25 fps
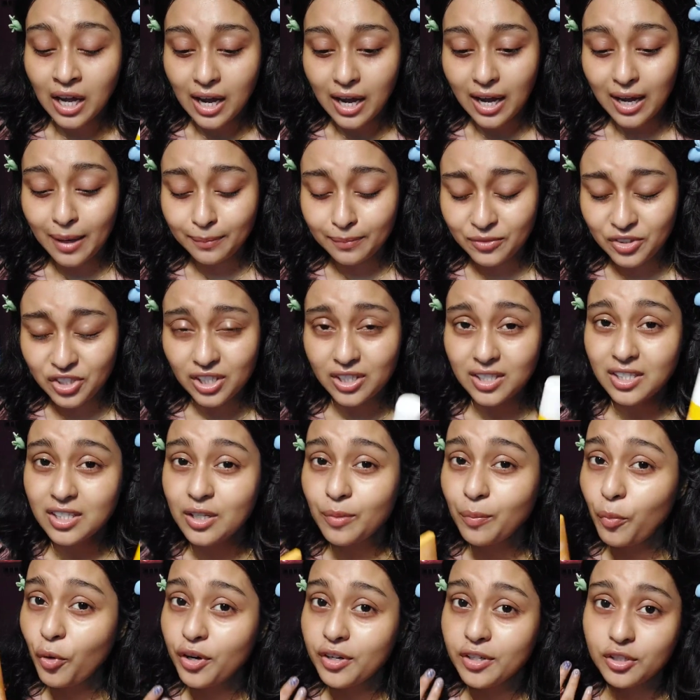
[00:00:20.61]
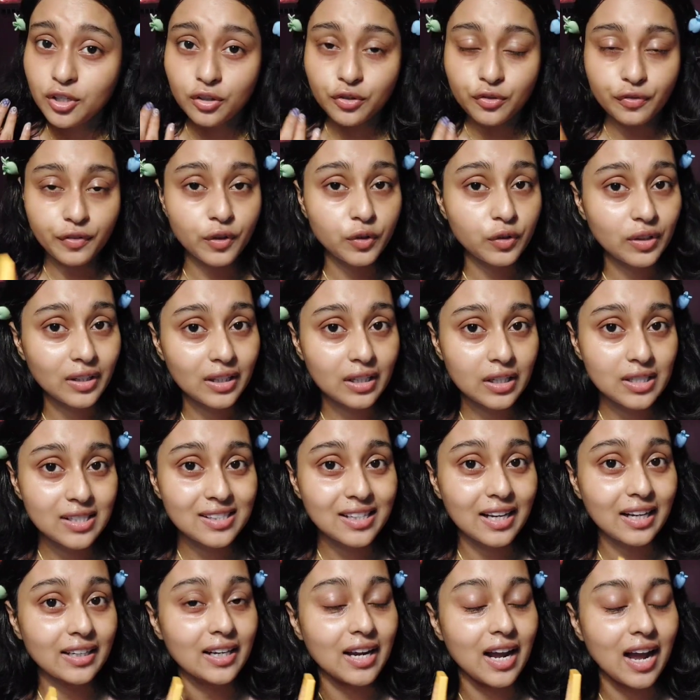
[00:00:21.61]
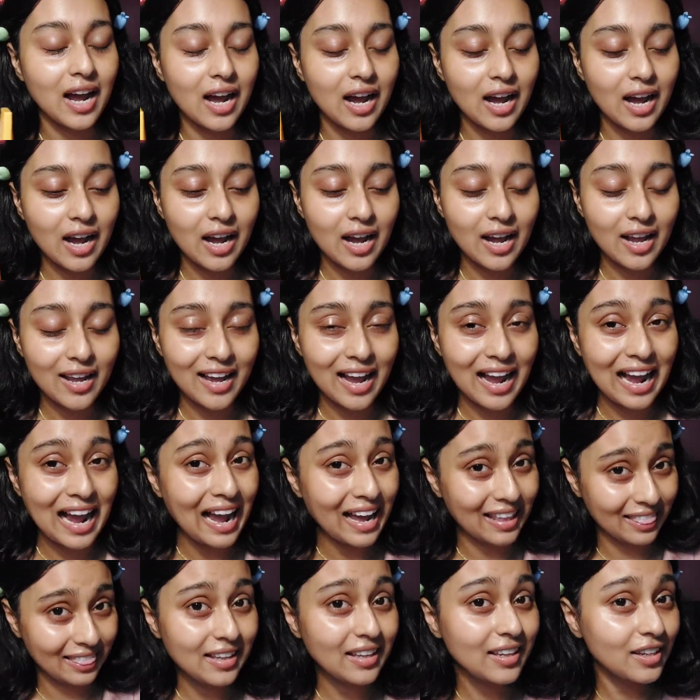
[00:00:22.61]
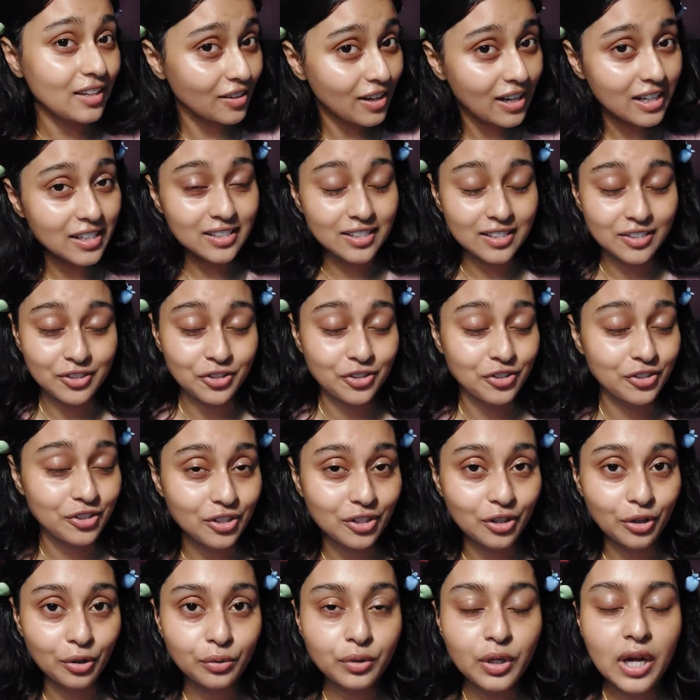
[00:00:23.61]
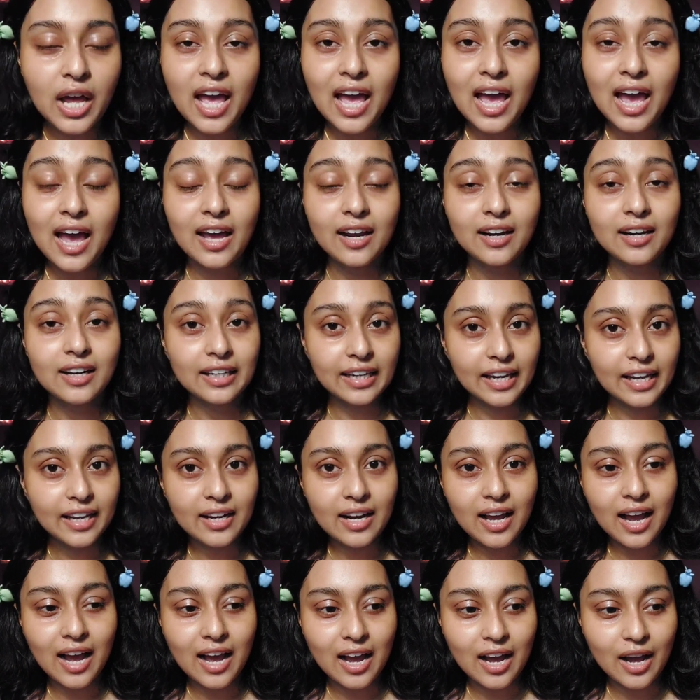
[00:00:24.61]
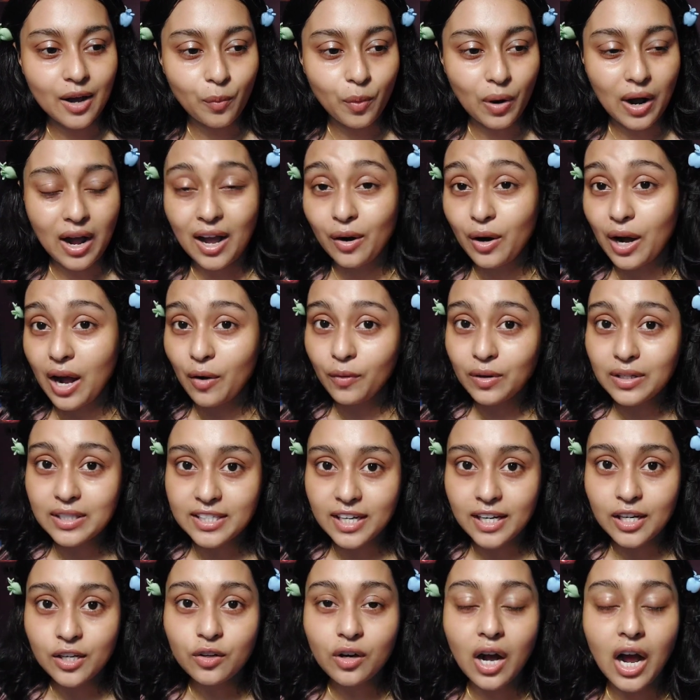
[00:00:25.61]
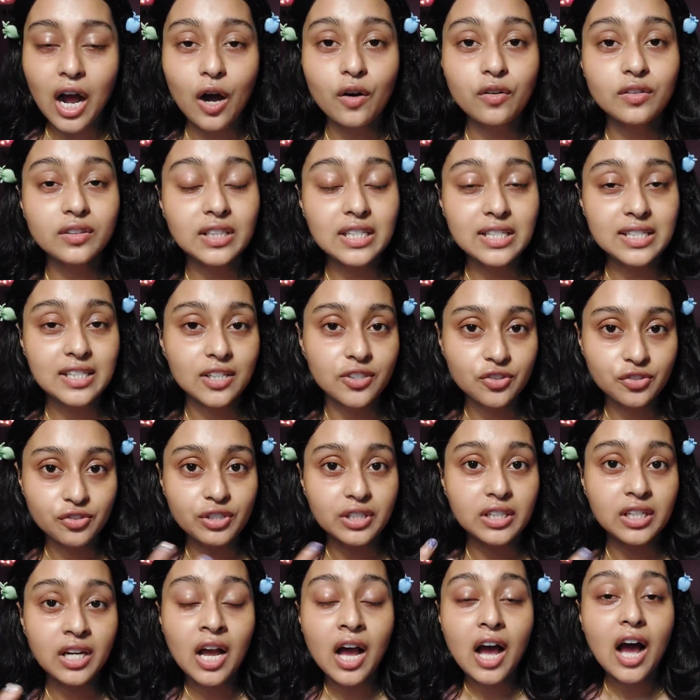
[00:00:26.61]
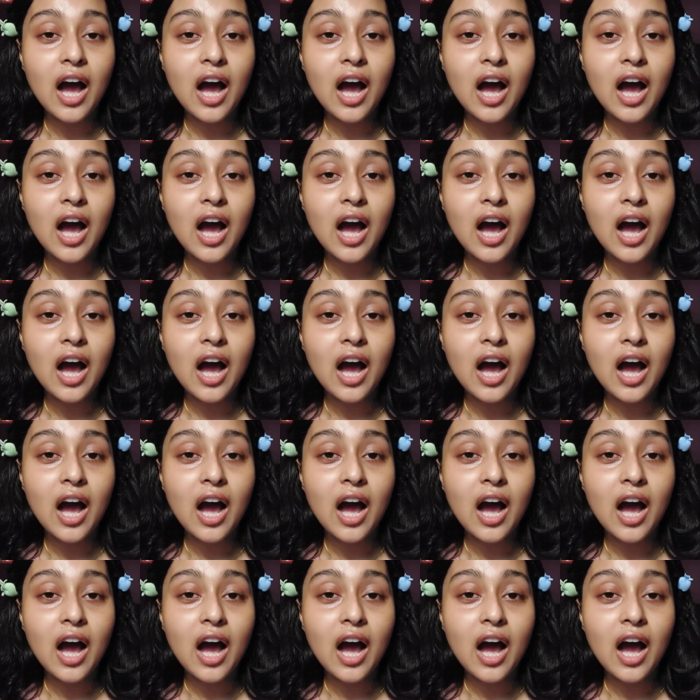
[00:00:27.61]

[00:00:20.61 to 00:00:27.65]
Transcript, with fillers: I'm just gonna point out few things that I I think you guys should know, and again I, I will tell you how this sunscreen